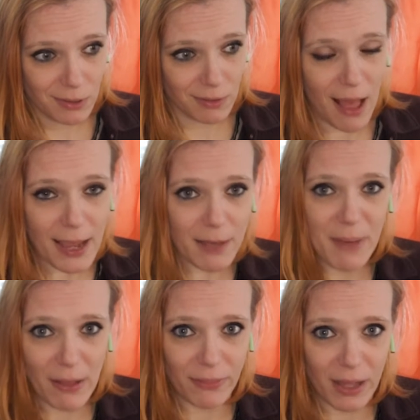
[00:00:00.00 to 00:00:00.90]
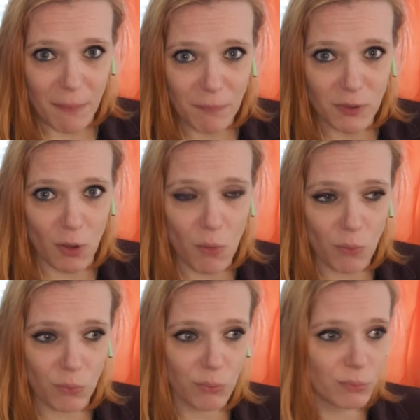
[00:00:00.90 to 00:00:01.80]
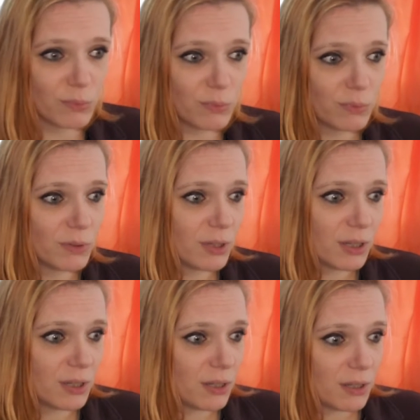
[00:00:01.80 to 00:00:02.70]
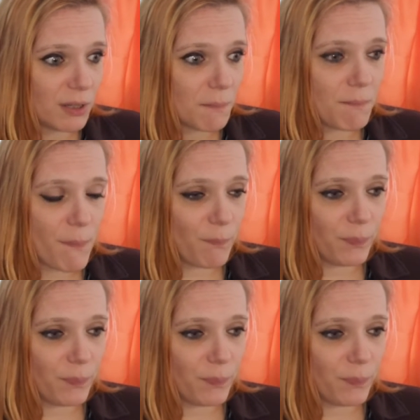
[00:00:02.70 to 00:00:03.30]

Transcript: lie about them. Don't, you